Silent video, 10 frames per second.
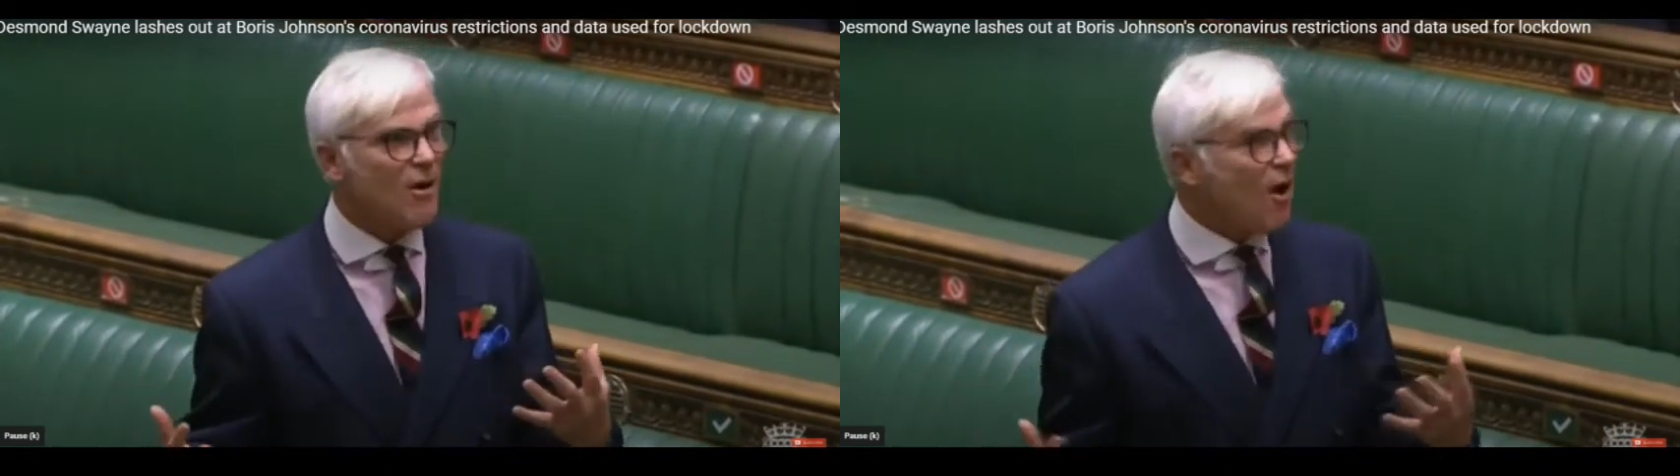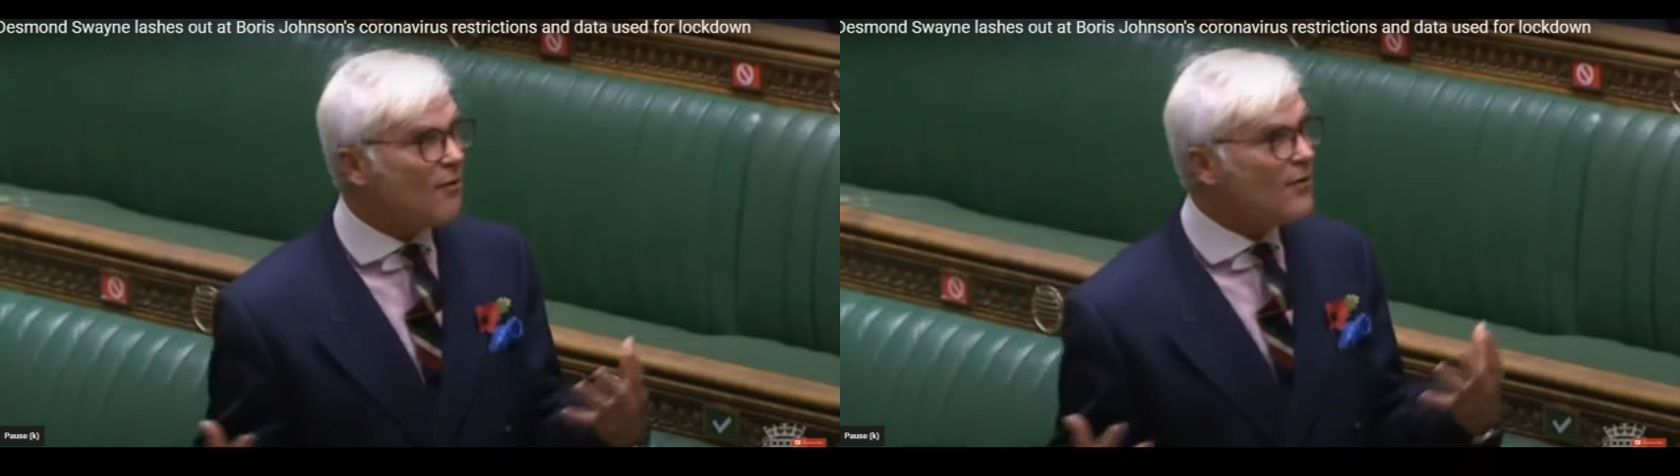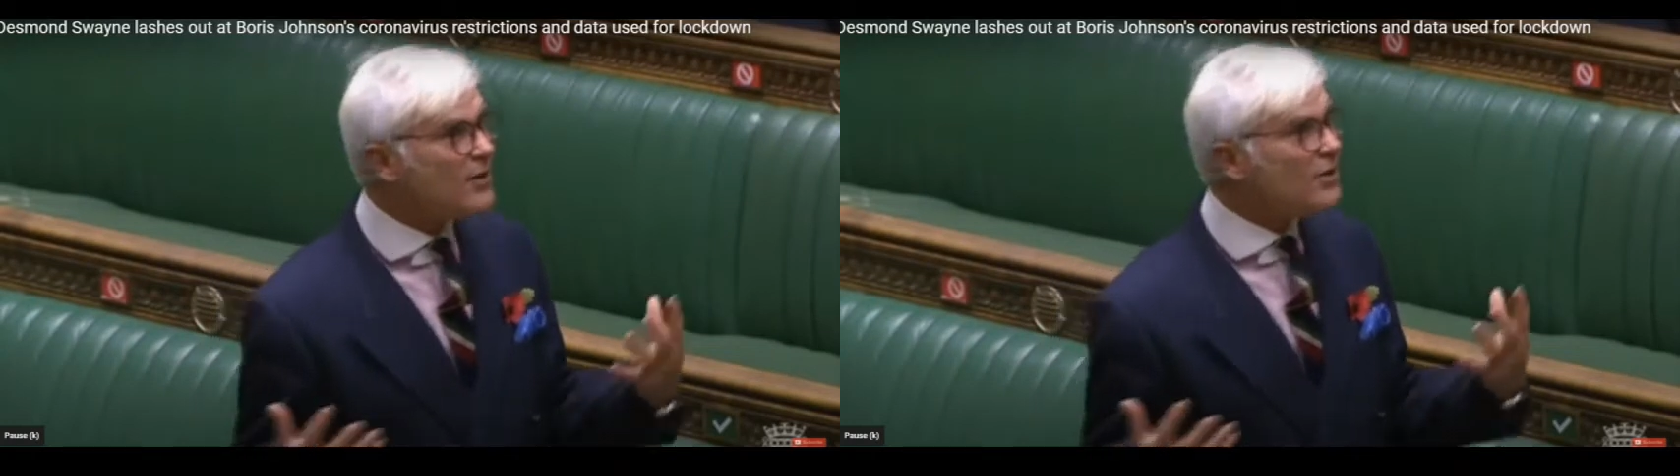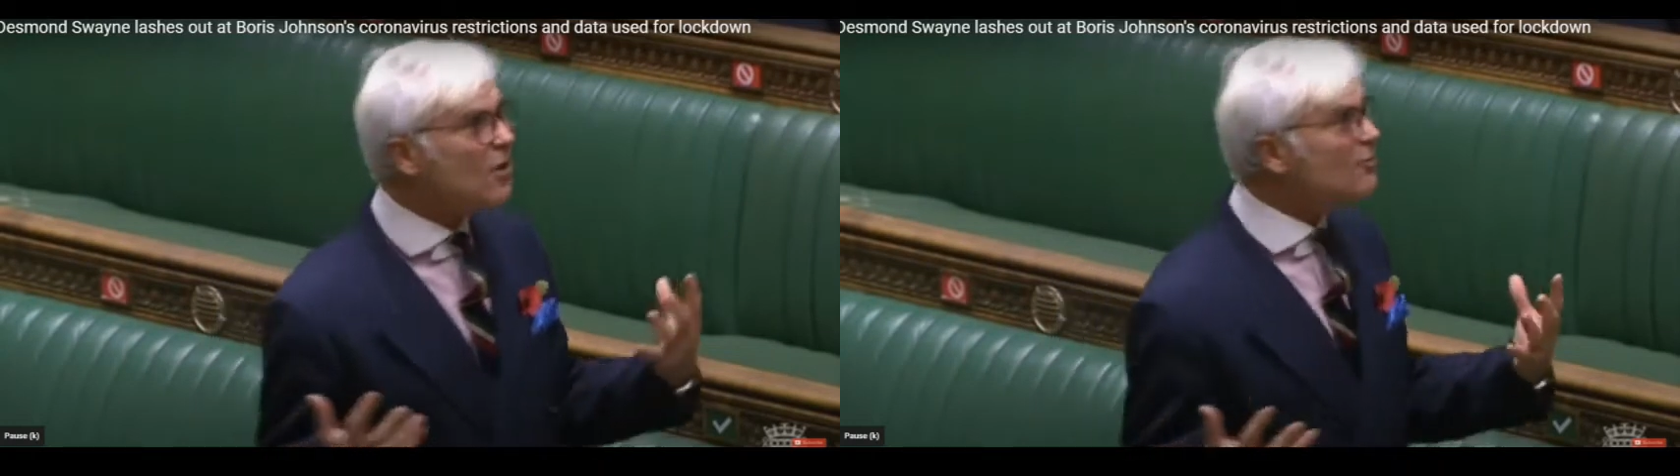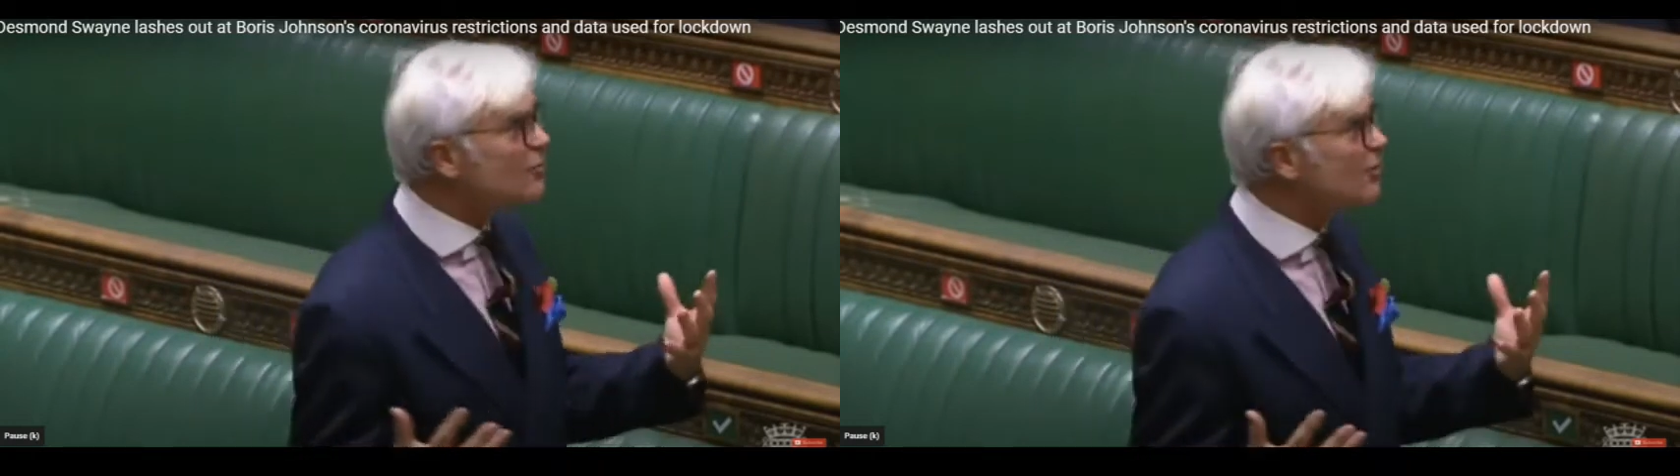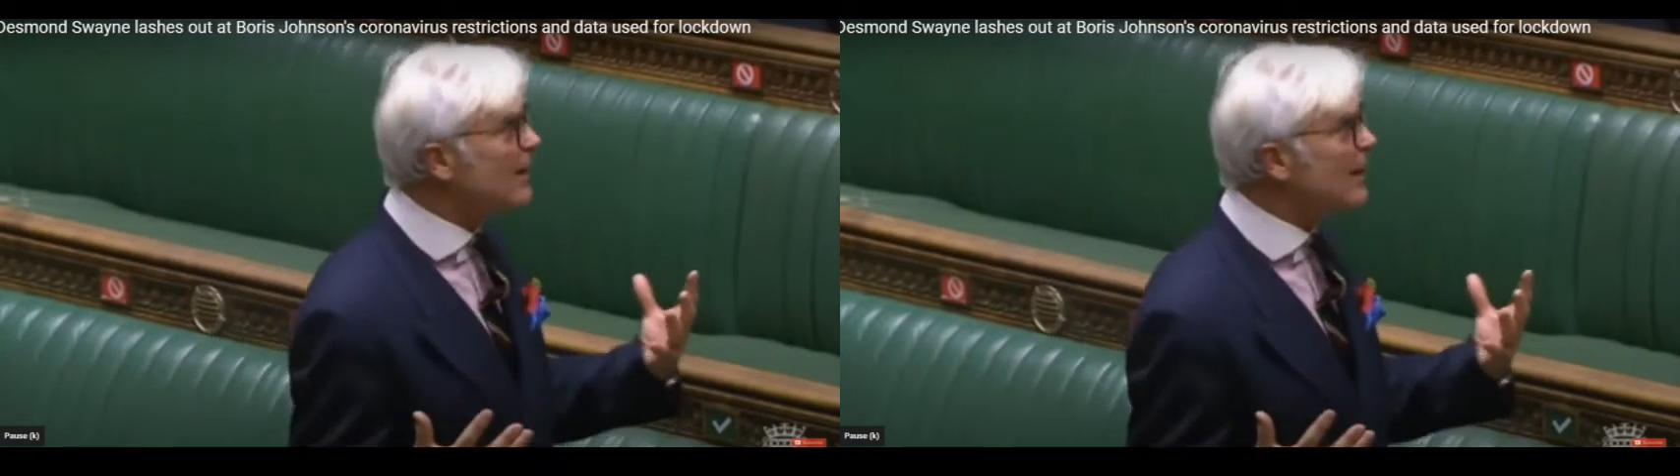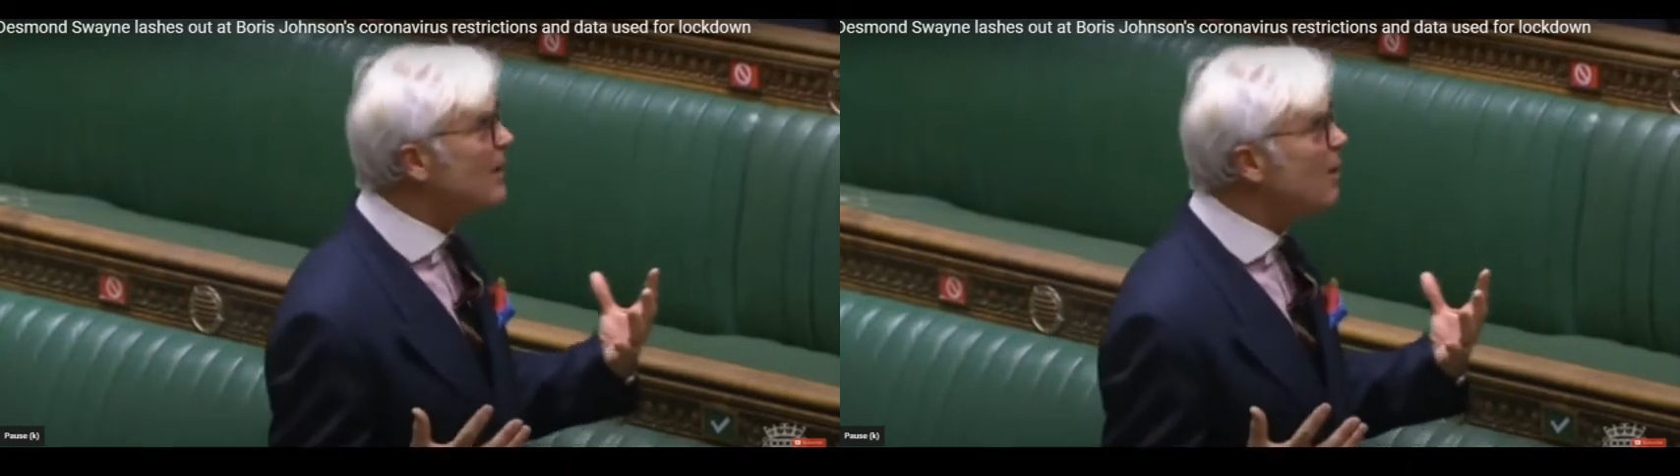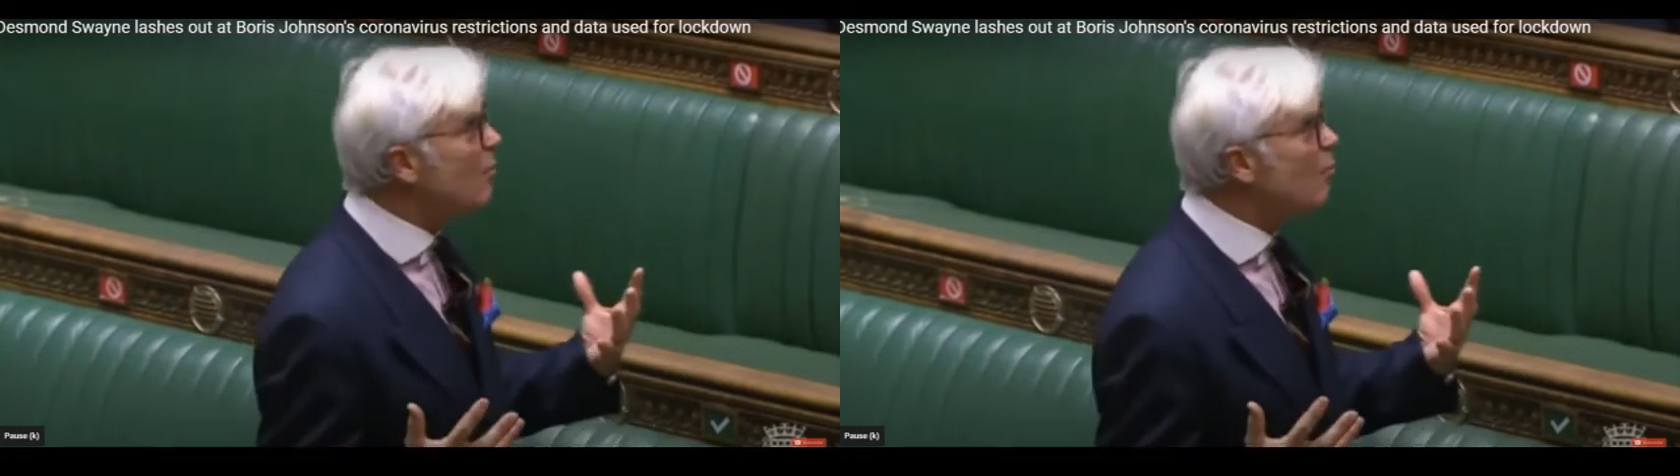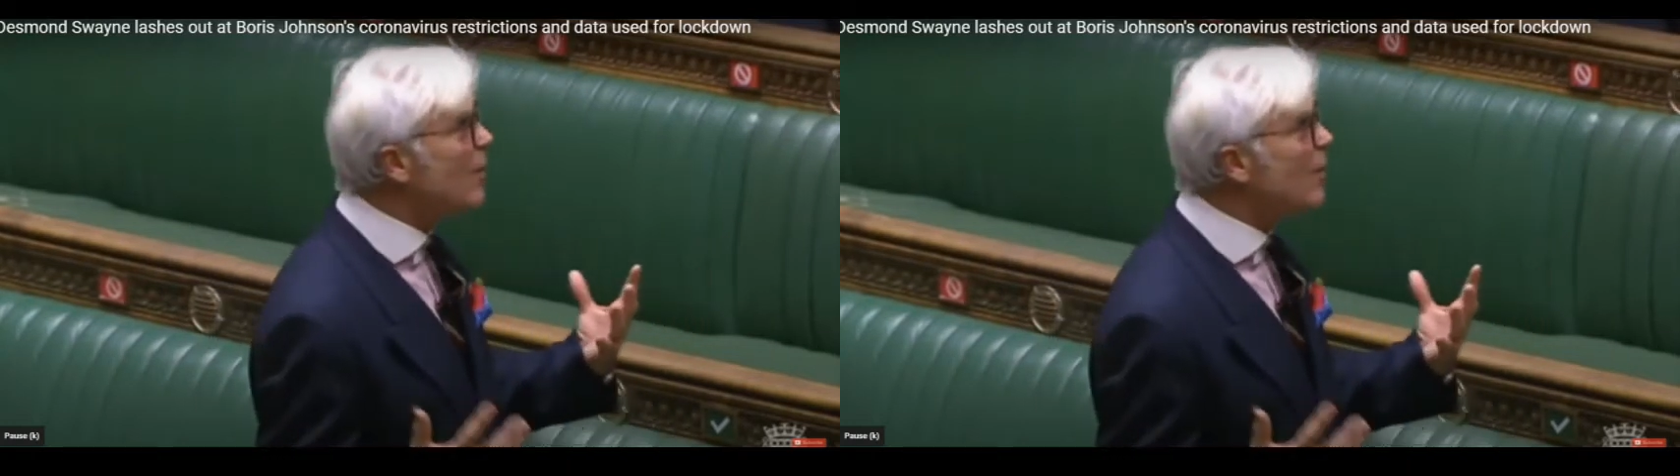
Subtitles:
on the contrary, we're